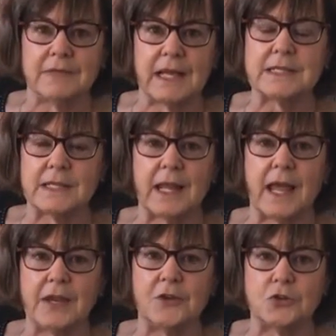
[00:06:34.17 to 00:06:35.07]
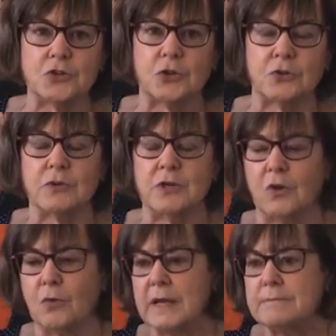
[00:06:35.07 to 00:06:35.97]
That's a lie and your children
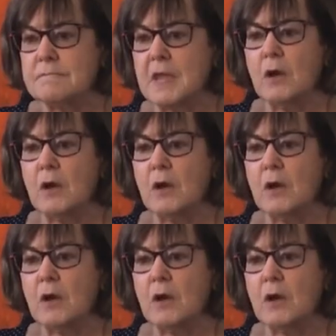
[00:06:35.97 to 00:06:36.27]
know it.